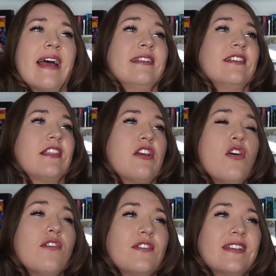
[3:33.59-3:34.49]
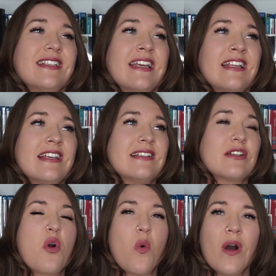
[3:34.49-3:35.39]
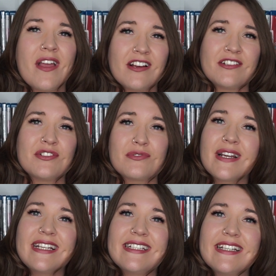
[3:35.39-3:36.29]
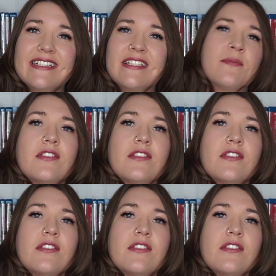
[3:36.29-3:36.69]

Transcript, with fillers: and The Office, it is quite underrated.